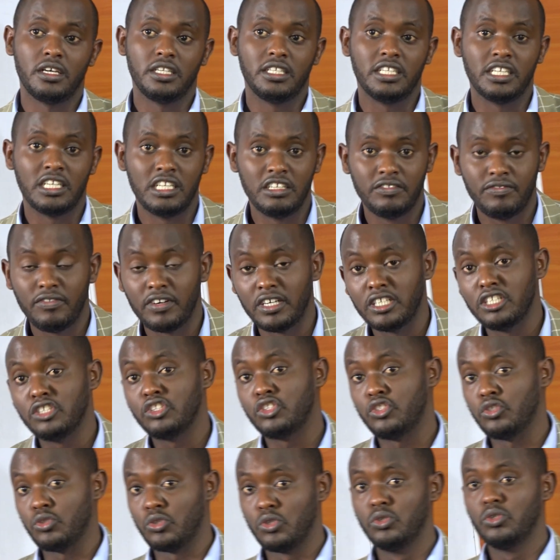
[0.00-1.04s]
delivered
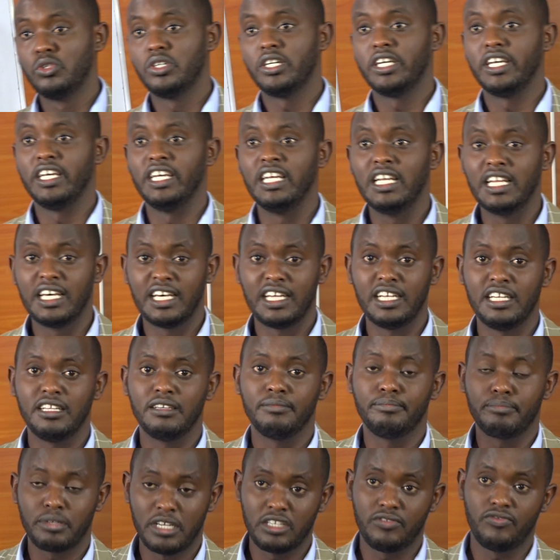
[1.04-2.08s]
through
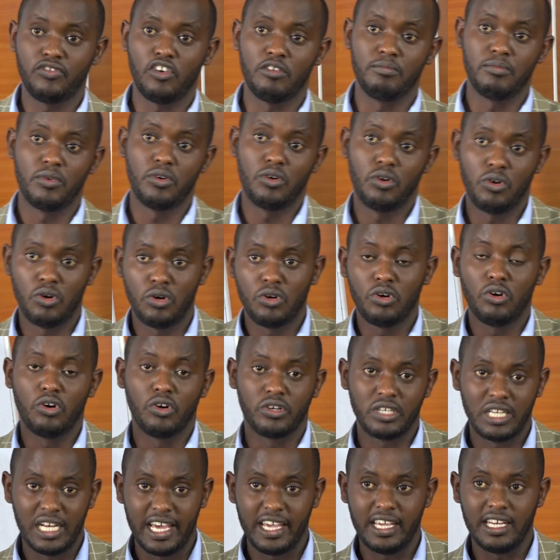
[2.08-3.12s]
e-learning platform or
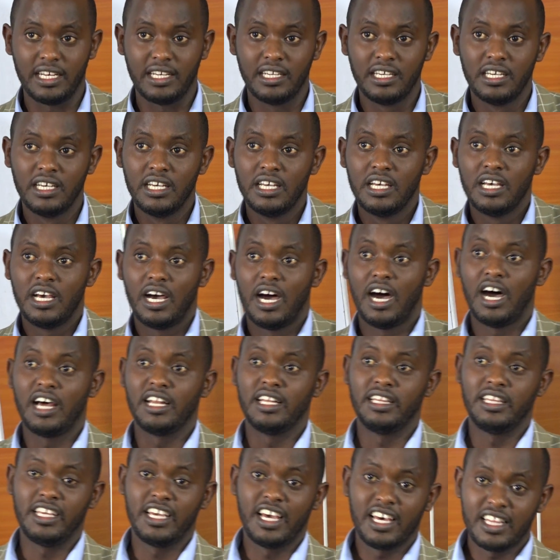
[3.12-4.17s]
online.
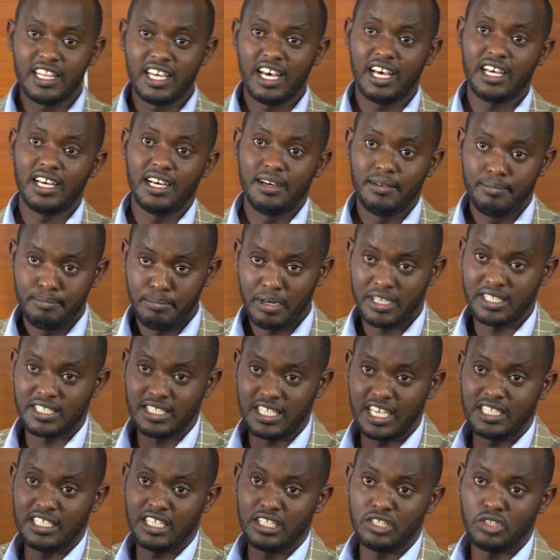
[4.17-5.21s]
And the other
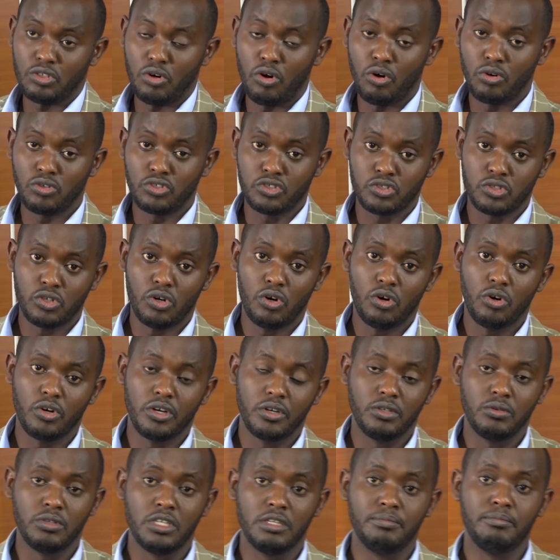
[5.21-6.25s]
percentage also
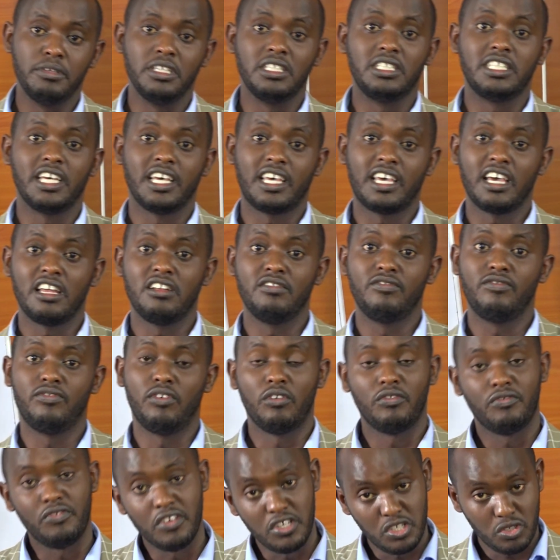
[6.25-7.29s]
will be taken
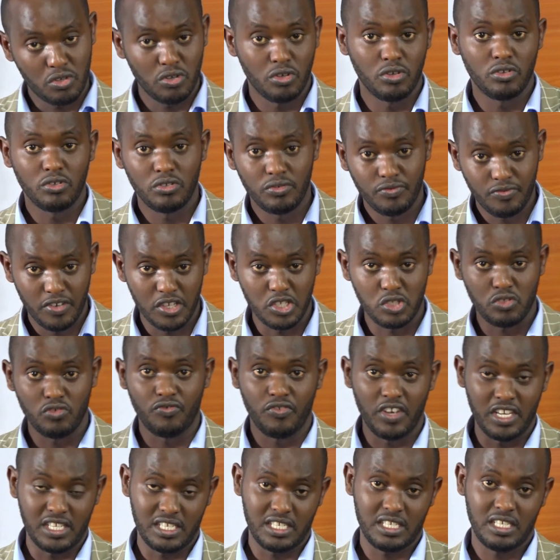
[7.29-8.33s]
for physical
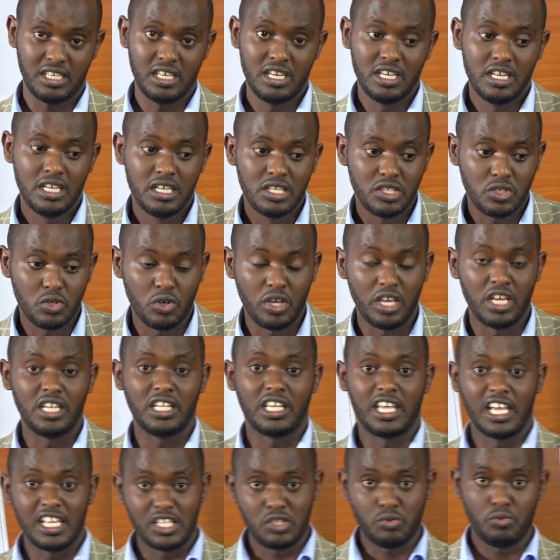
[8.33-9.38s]
face-to-face. So in
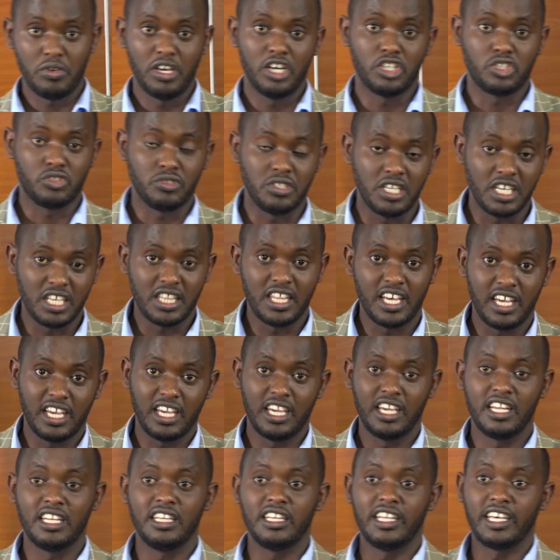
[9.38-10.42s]
case we are together
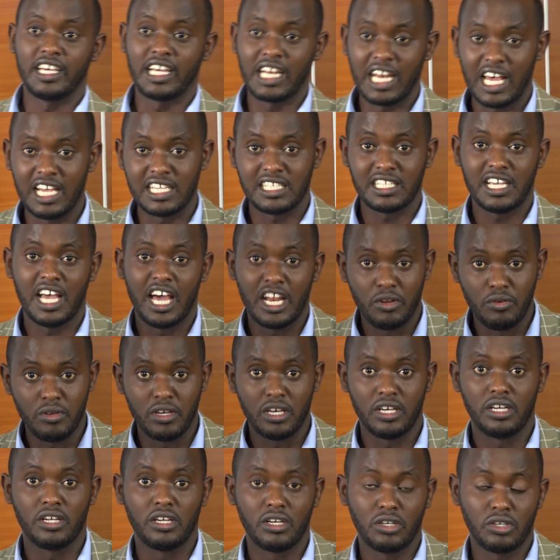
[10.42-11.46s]
in the class and we
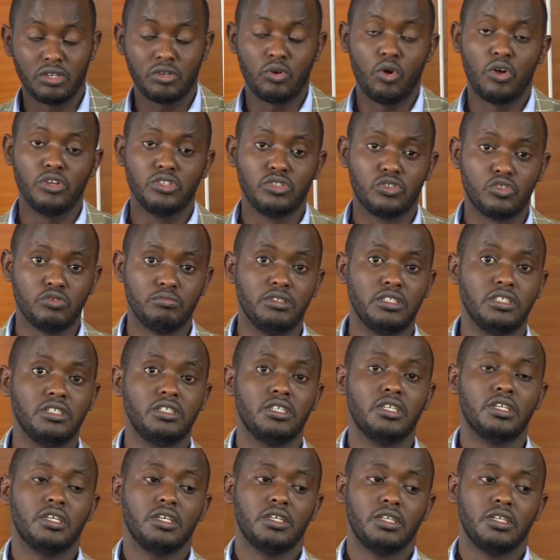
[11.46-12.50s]
are going to be